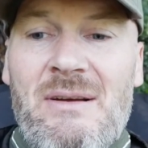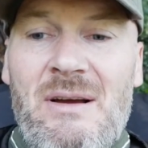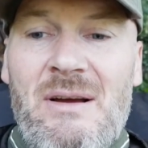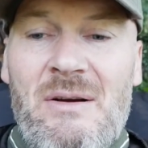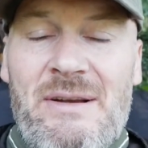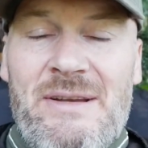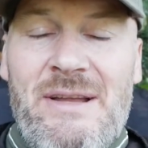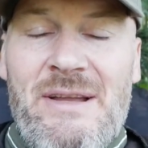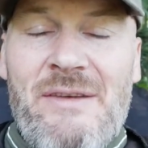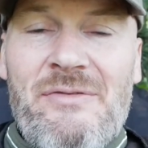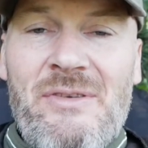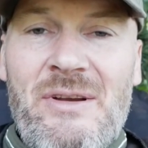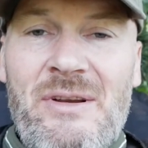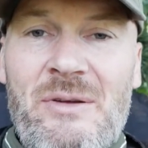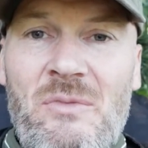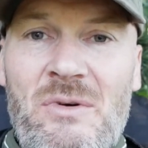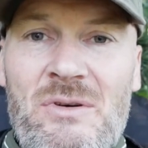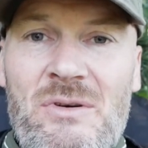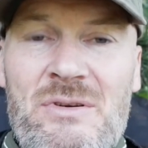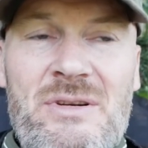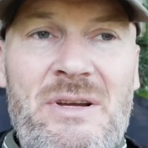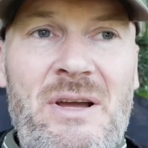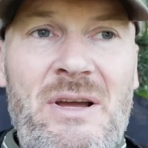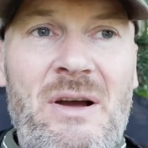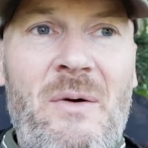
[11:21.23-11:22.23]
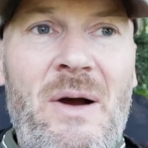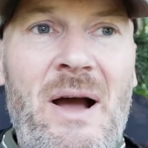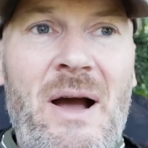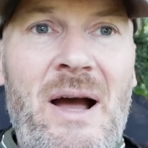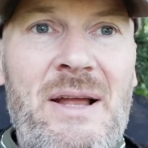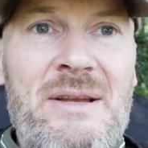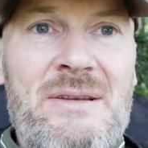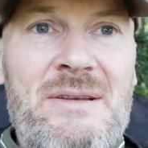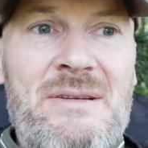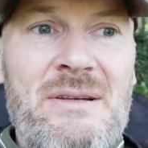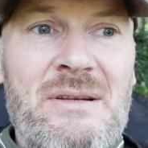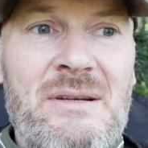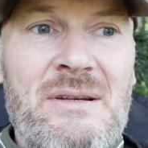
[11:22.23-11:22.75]
I definitely want to go
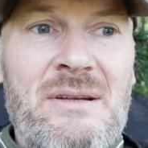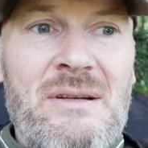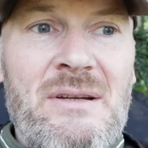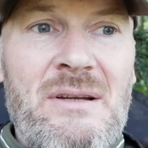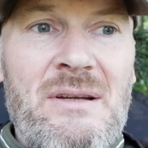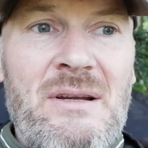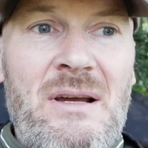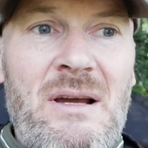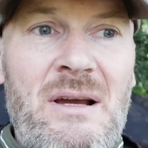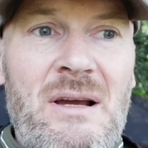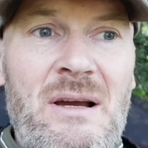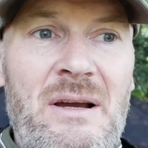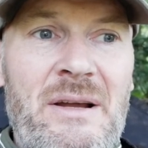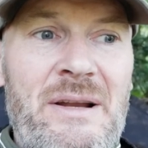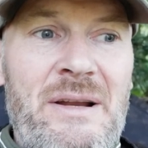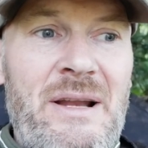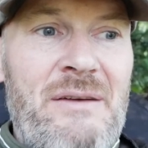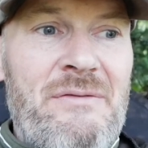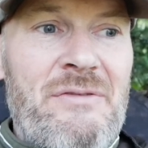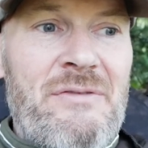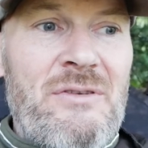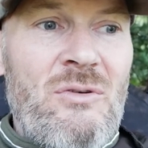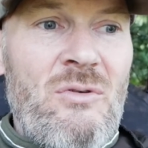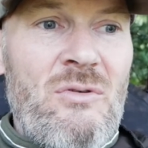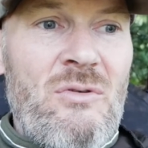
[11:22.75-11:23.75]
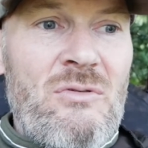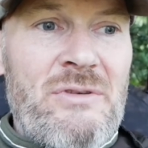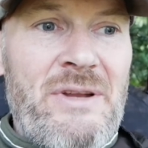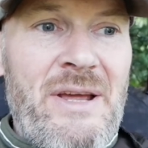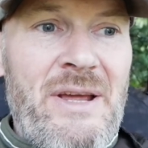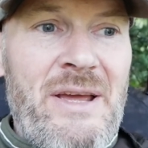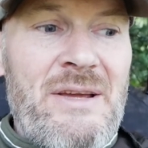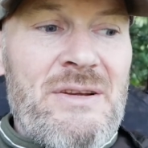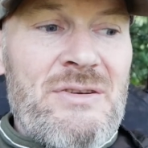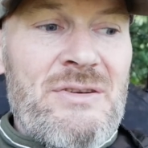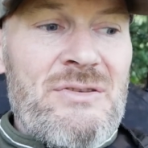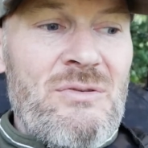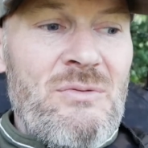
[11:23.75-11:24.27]
out and have it all
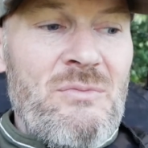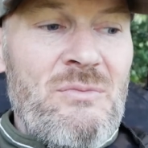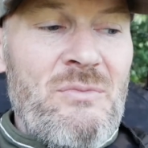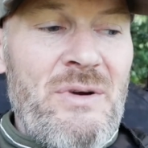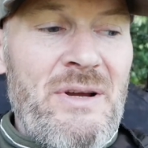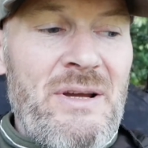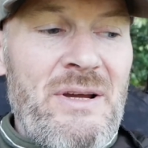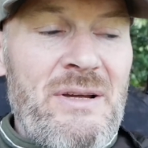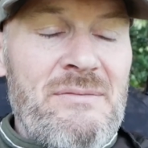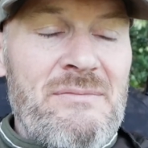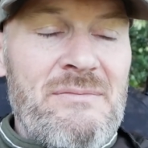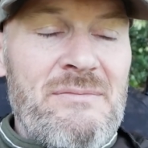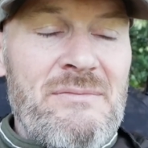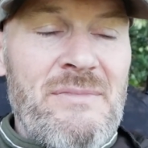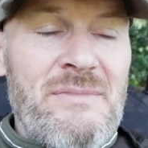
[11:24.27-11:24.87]
day or somewhere.